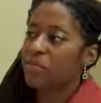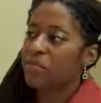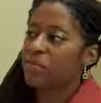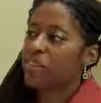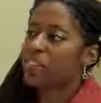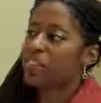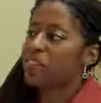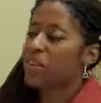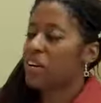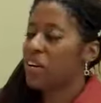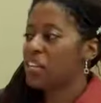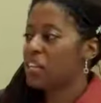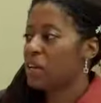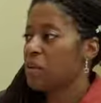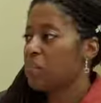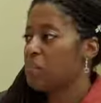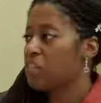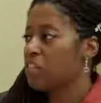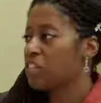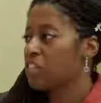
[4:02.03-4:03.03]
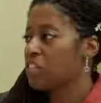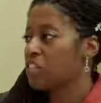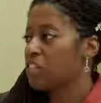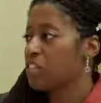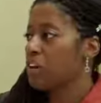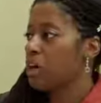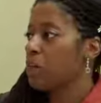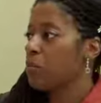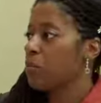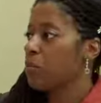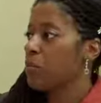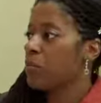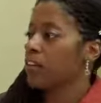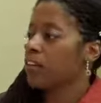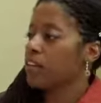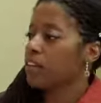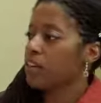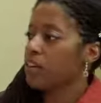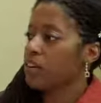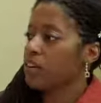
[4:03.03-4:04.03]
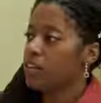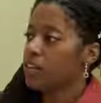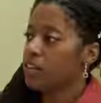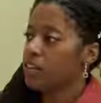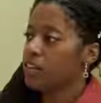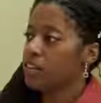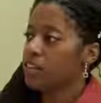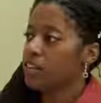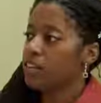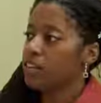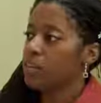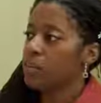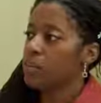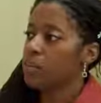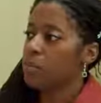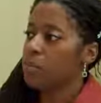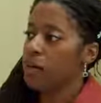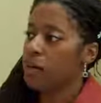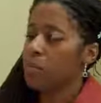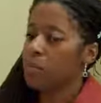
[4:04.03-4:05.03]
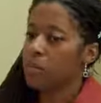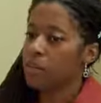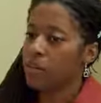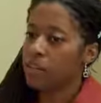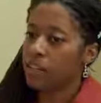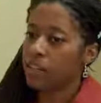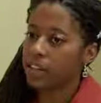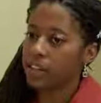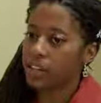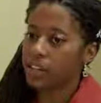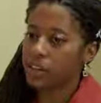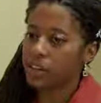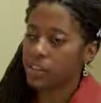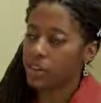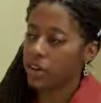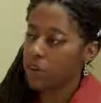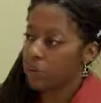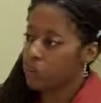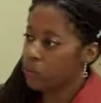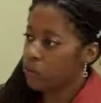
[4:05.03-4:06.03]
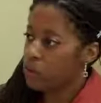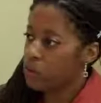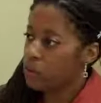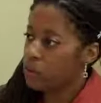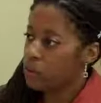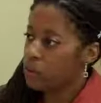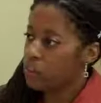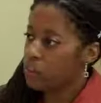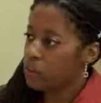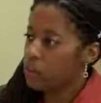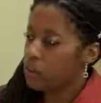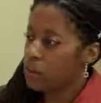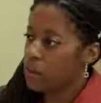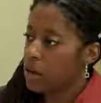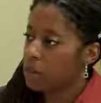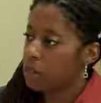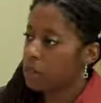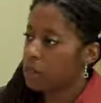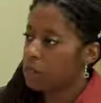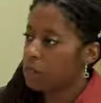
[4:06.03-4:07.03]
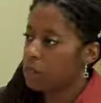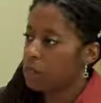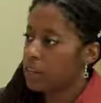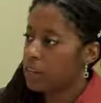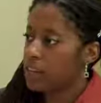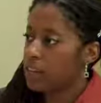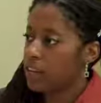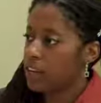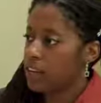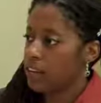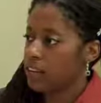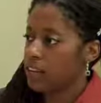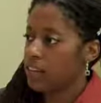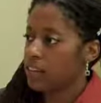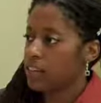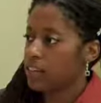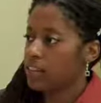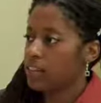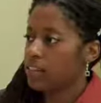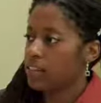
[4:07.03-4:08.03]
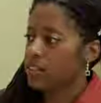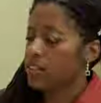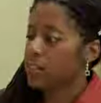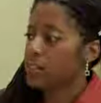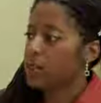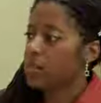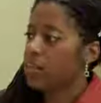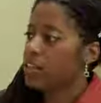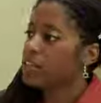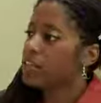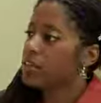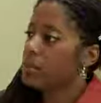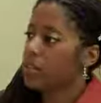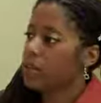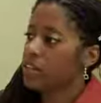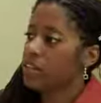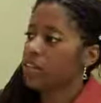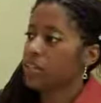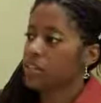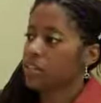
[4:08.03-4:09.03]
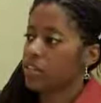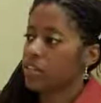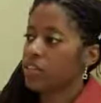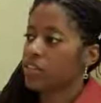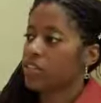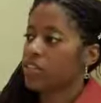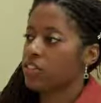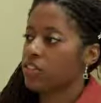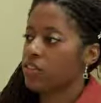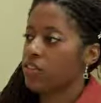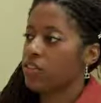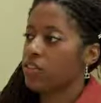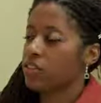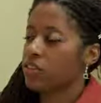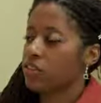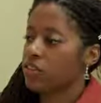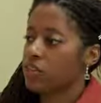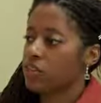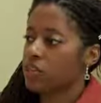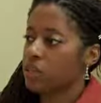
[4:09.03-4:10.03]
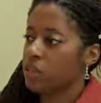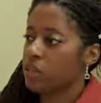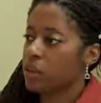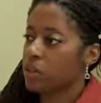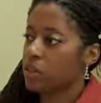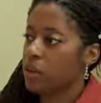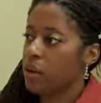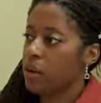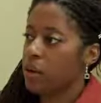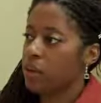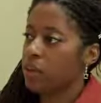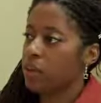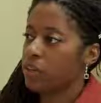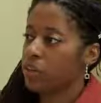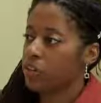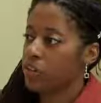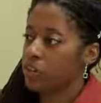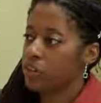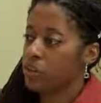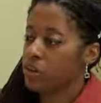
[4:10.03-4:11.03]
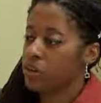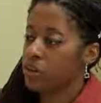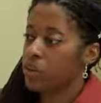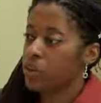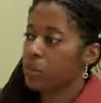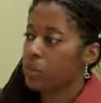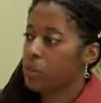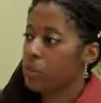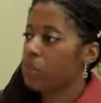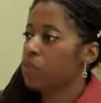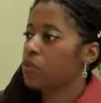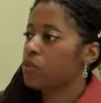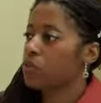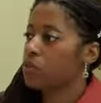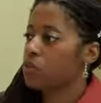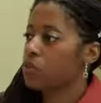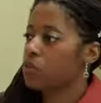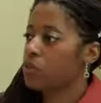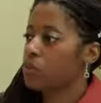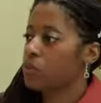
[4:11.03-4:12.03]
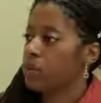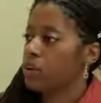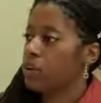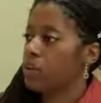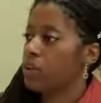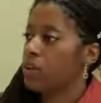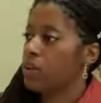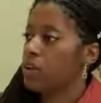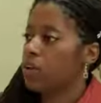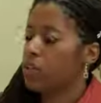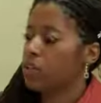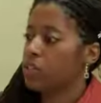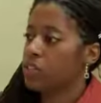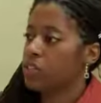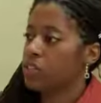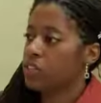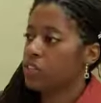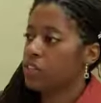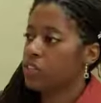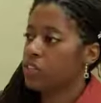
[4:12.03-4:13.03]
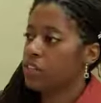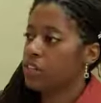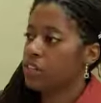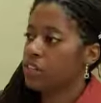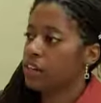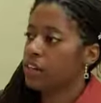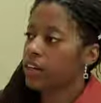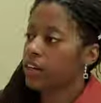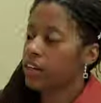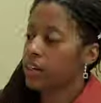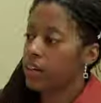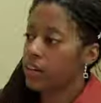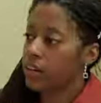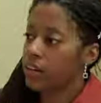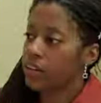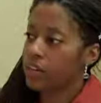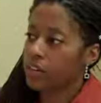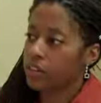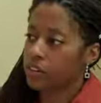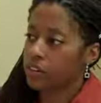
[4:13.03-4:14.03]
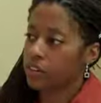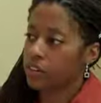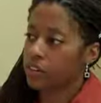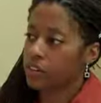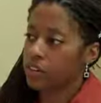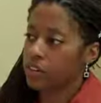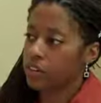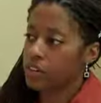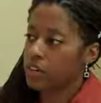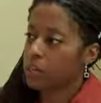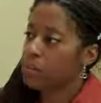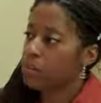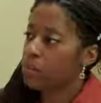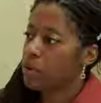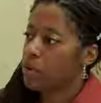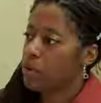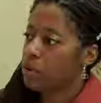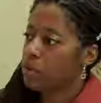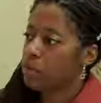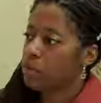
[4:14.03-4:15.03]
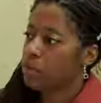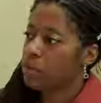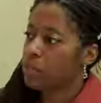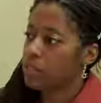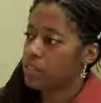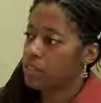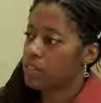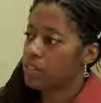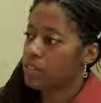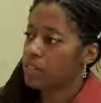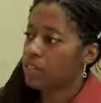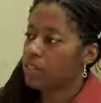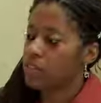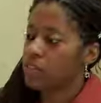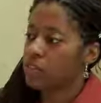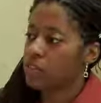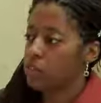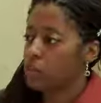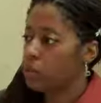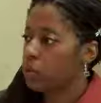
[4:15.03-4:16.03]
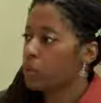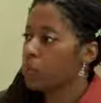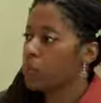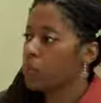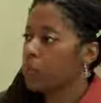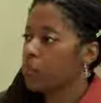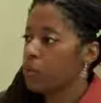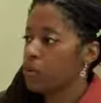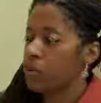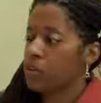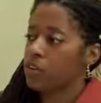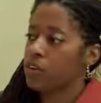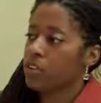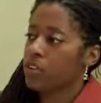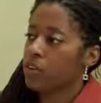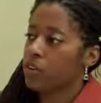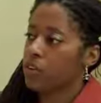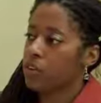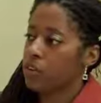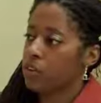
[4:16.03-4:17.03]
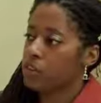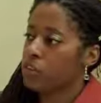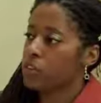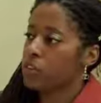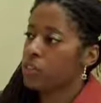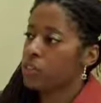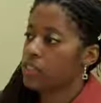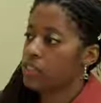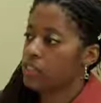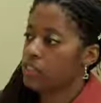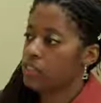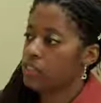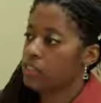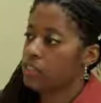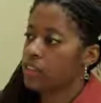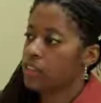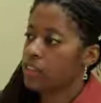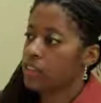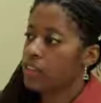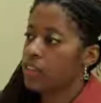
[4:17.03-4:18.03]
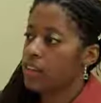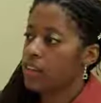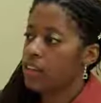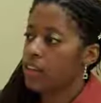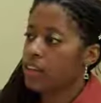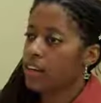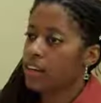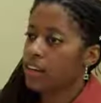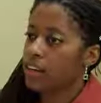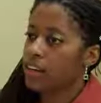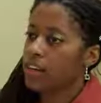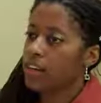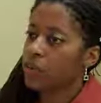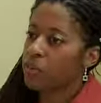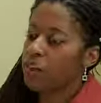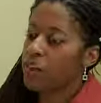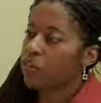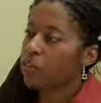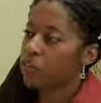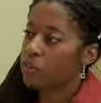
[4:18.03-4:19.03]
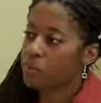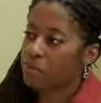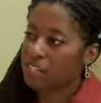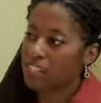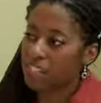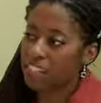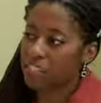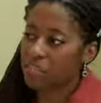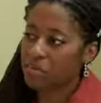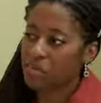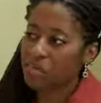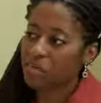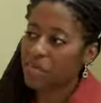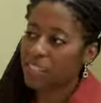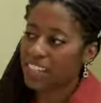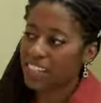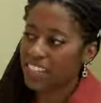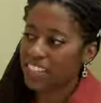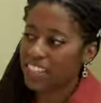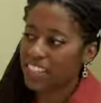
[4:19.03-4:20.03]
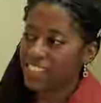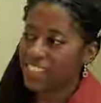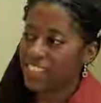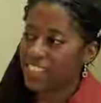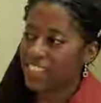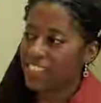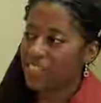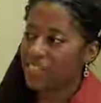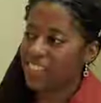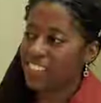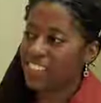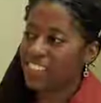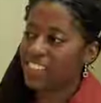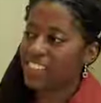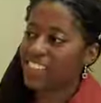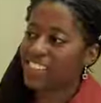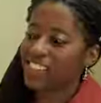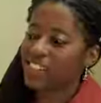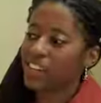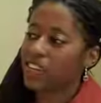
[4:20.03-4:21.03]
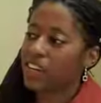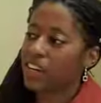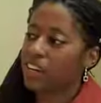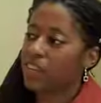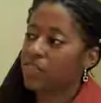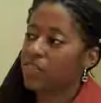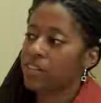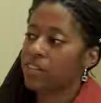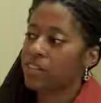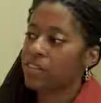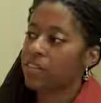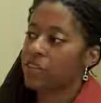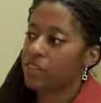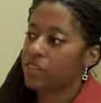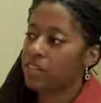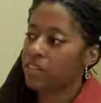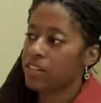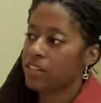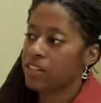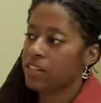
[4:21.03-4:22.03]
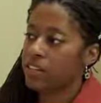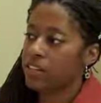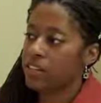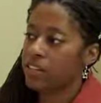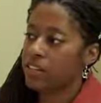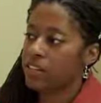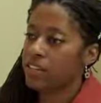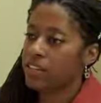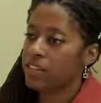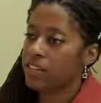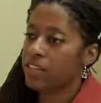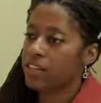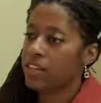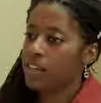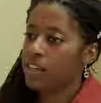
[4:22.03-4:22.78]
So as I mentioned, I'm working on my book, and it's called The Holy Hip Hop Movement, and it's based on my dissertation on Christian hip hop in Detroit, but I'm also doing research here in Atlanta on Christian hip hop music, and so it'll be focusing on those two cities. And I don't have a projected publication date because it's still kind of in the early stages.